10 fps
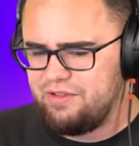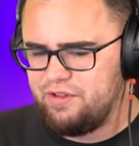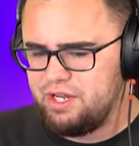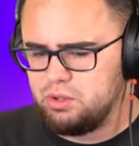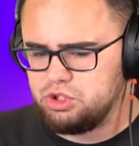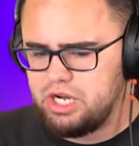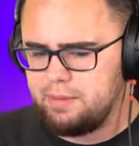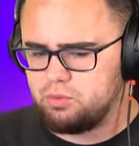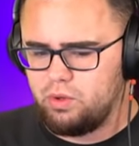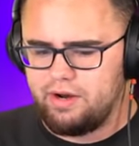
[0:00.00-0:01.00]
video
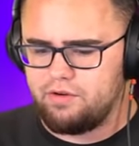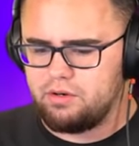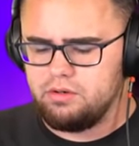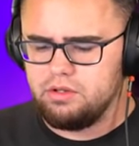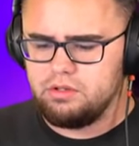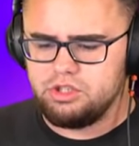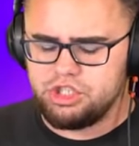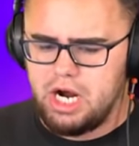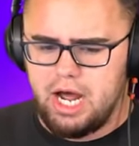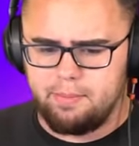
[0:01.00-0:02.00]
shop, whatever,
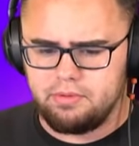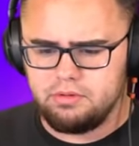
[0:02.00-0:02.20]
shop.